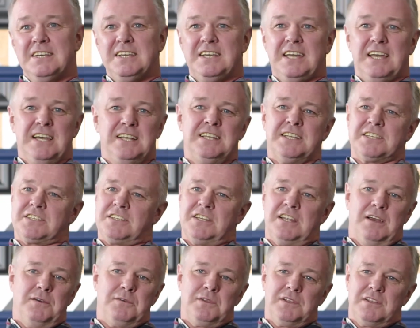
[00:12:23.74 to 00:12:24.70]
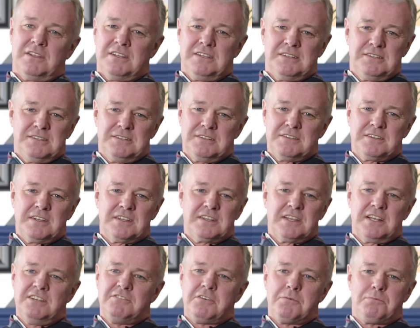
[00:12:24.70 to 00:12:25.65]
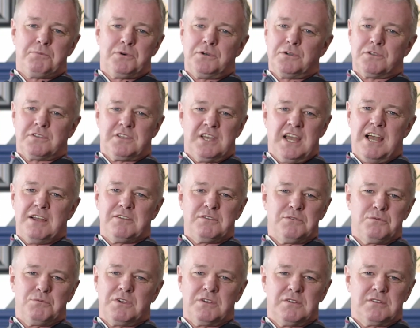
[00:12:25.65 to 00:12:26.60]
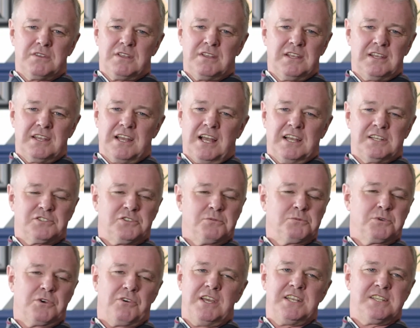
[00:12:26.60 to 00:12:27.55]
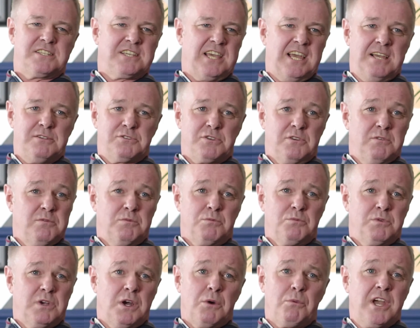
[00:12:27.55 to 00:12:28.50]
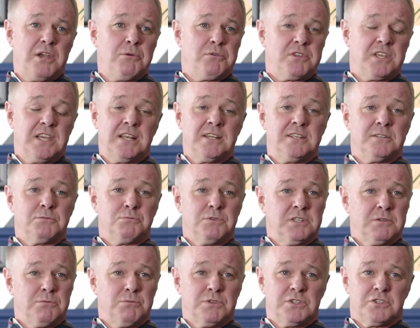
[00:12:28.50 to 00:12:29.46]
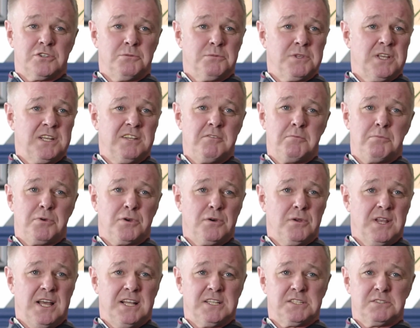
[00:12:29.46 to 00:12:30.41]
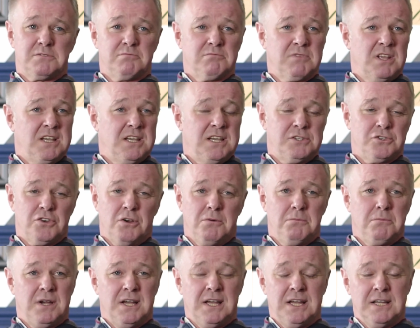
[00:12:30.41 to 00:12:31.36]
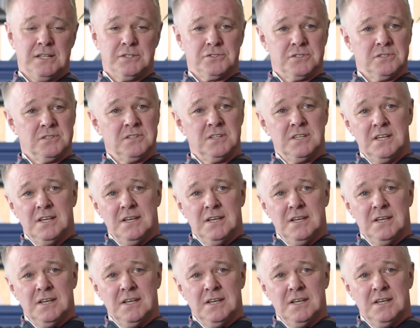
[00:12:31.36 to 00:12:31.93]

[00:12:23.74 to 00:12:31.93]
Yeah, listen. The Liverpool thing. I had some great times away with England with some of the Liverpool lads, John Barnes and